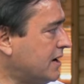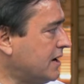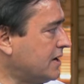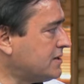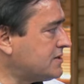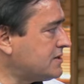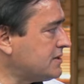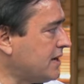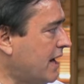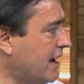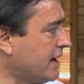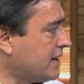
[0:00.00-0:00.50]

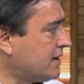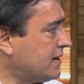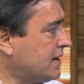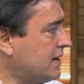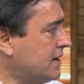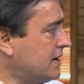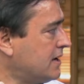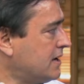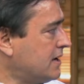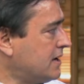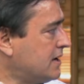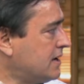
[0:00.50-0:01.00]
it's like
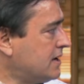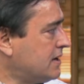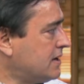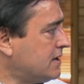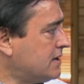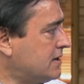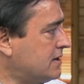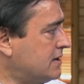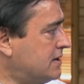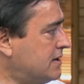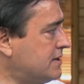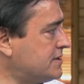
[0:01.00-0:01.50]

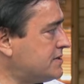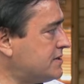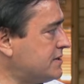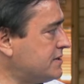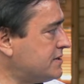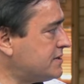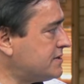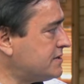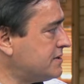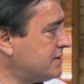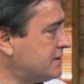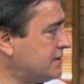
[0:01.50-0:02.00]
this
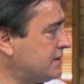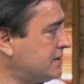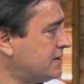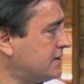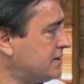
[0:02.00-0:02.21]
is